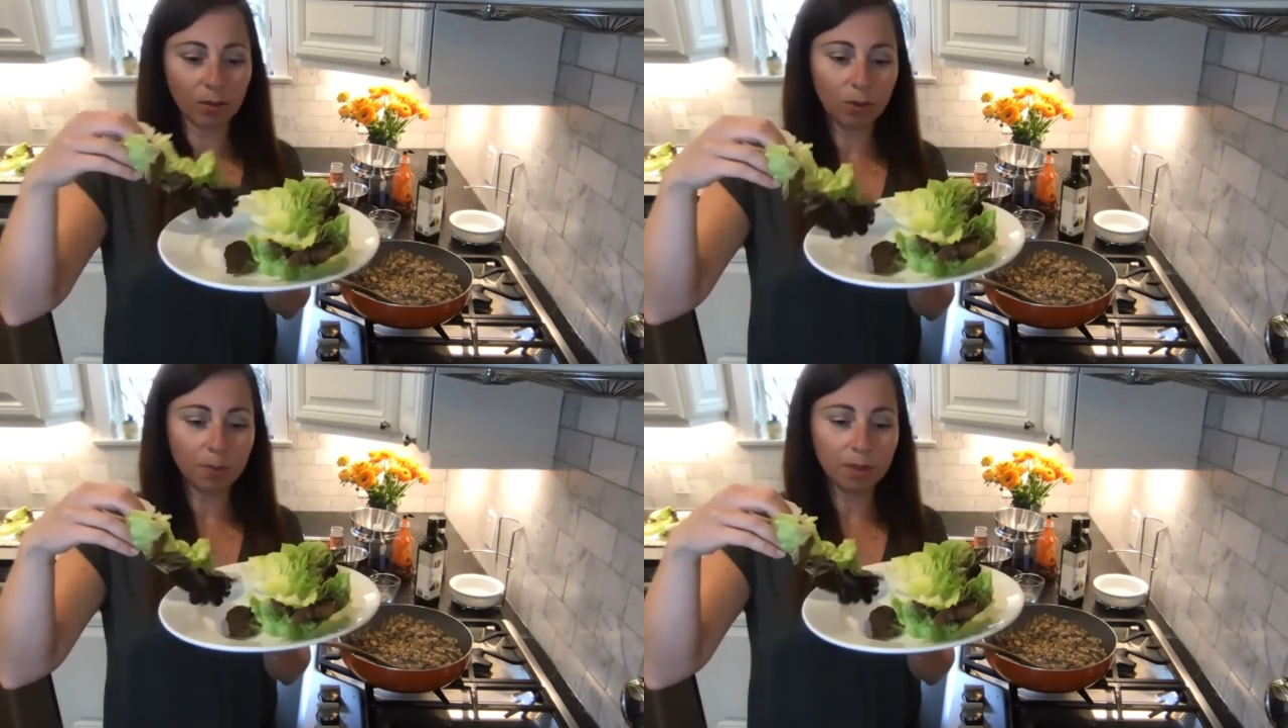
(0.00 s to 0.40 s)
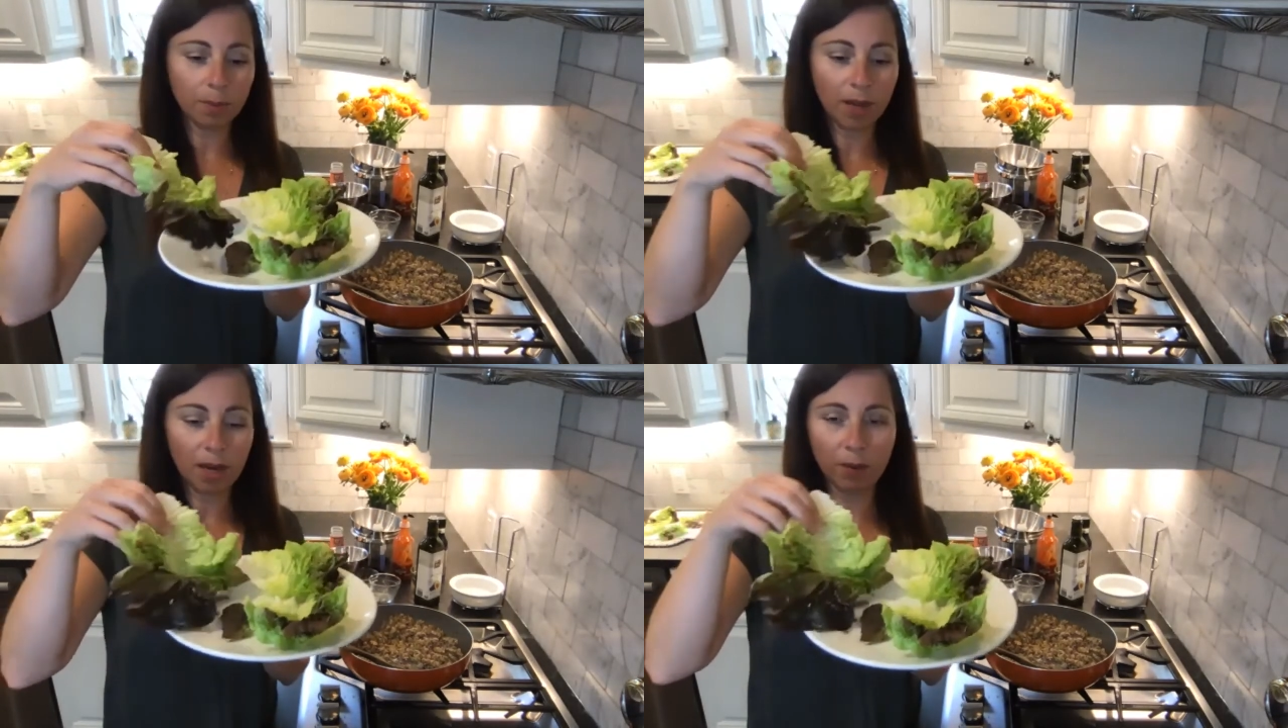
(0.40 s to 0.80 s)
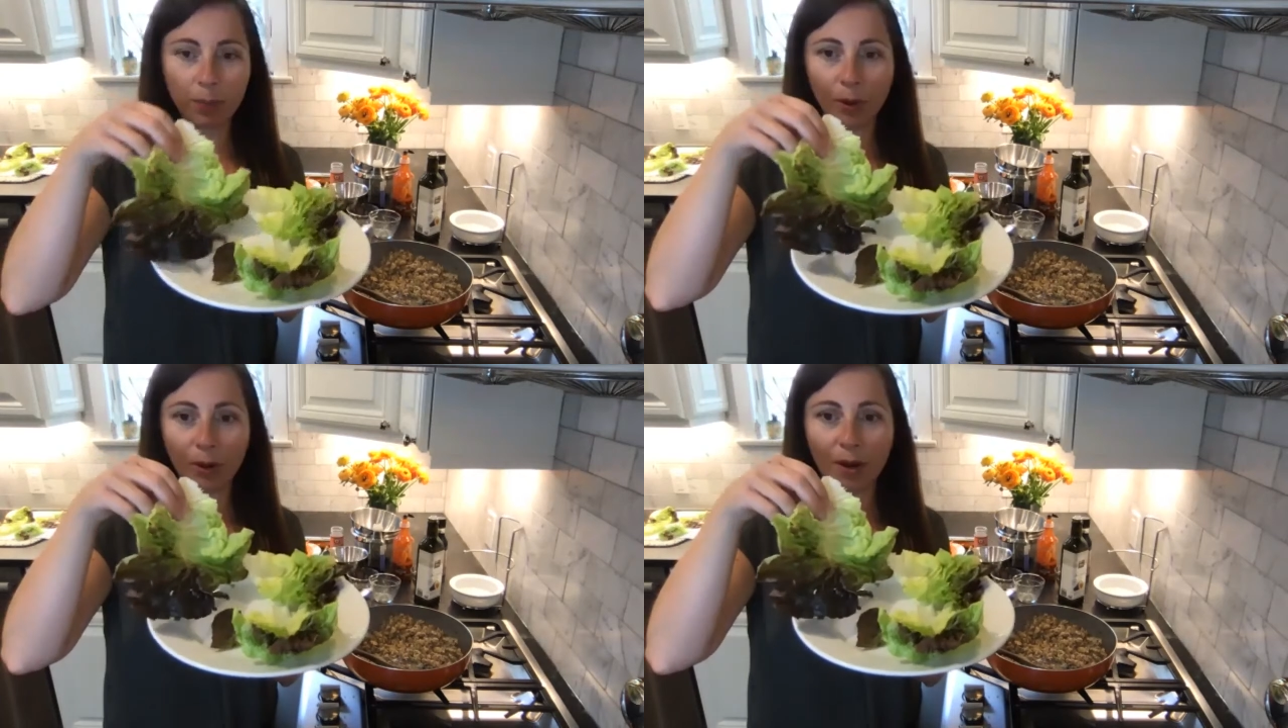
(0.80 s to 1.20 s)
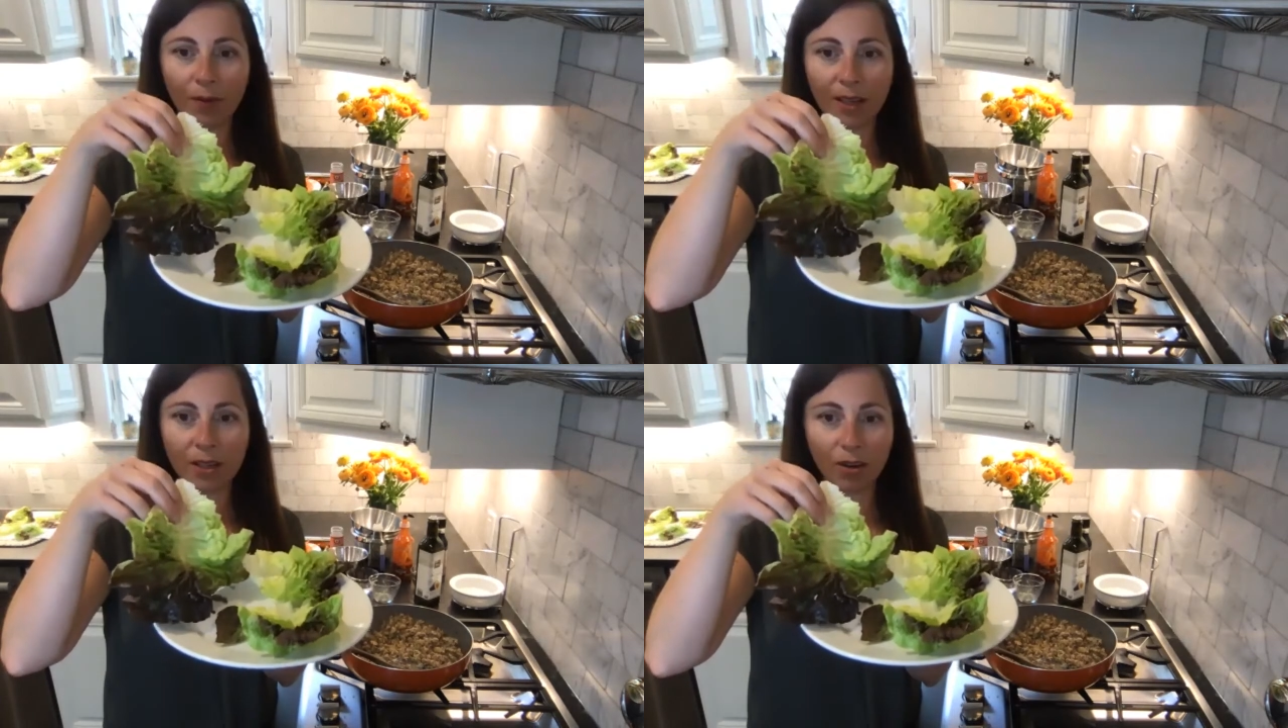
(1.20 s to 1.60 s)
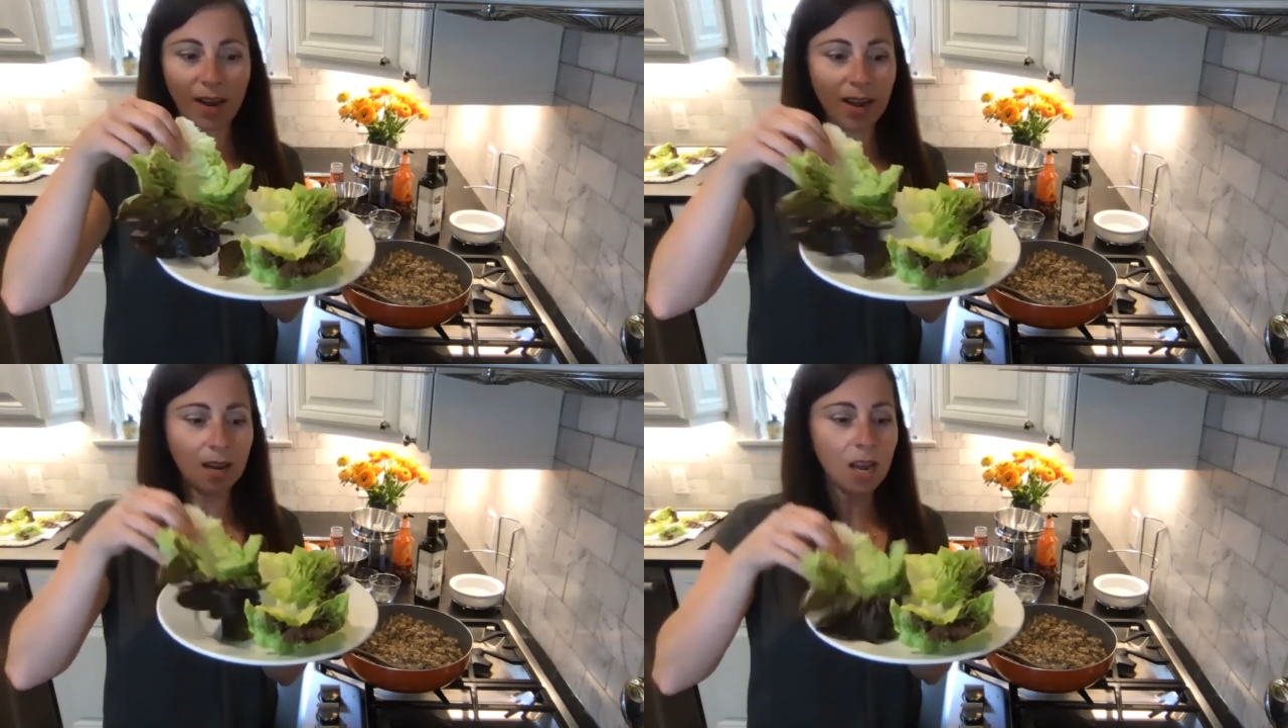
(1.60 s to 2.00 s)
Whoops, part of it broke off. That's
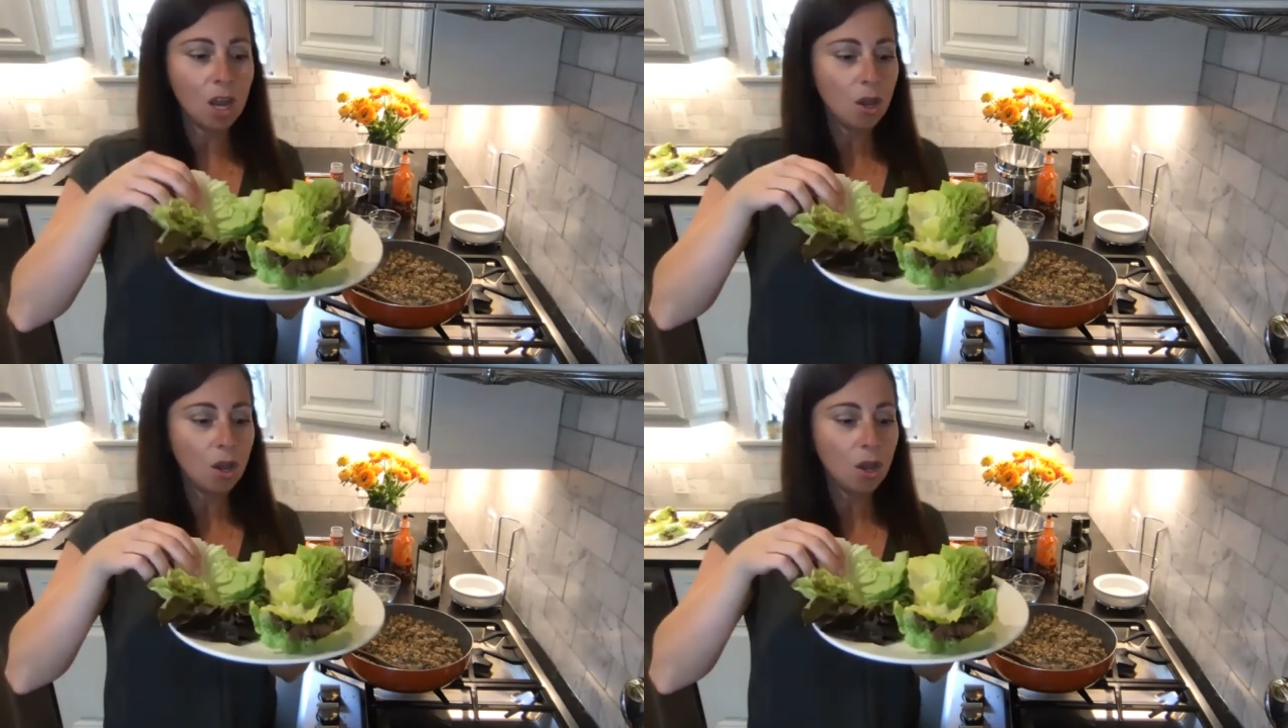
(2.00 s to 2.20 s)
okay.